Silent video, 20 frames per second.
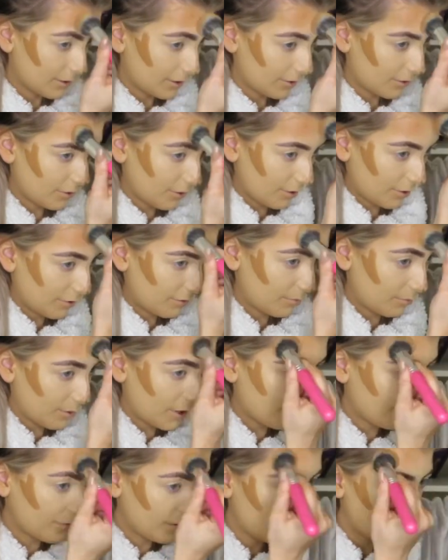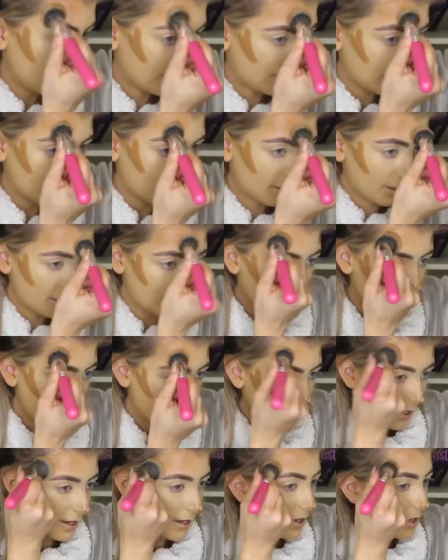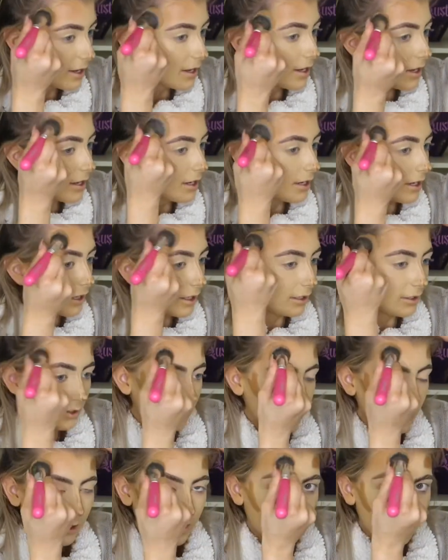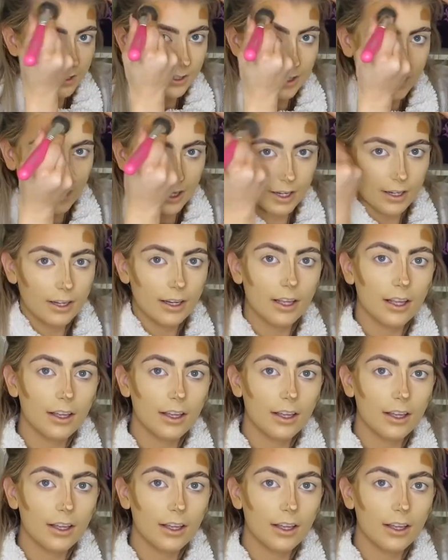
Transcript: sort of buff it into the skin.